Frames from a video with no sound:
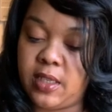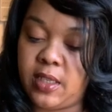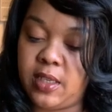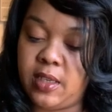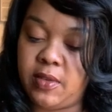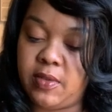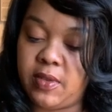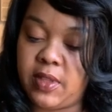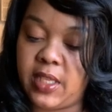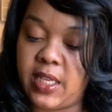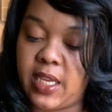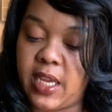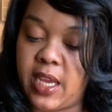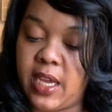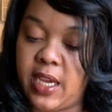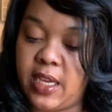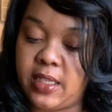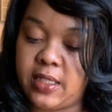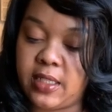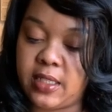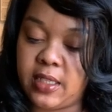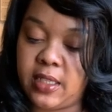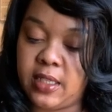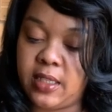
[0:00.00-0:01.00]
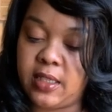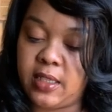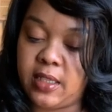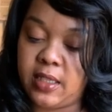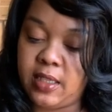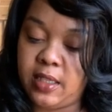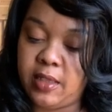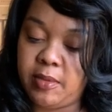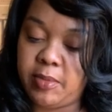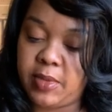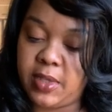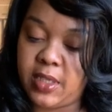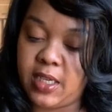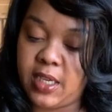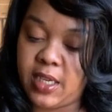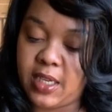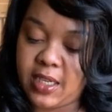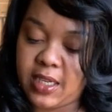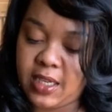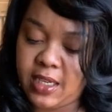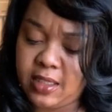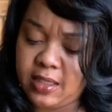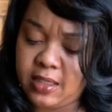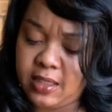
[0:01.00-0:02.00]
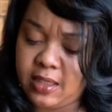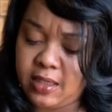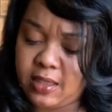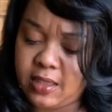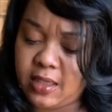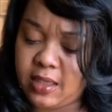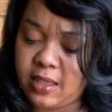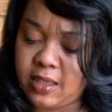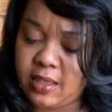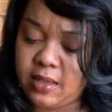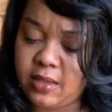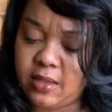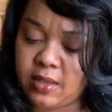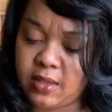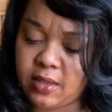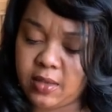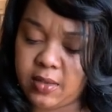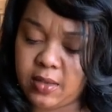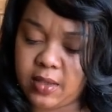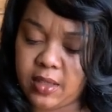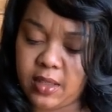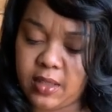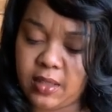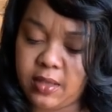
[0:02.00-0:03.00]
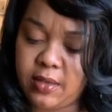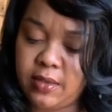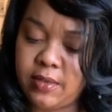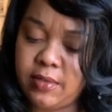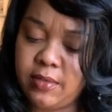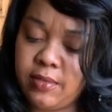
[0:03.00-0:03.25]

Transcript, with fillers: I didn't really ask anything, but I guess let's get into it.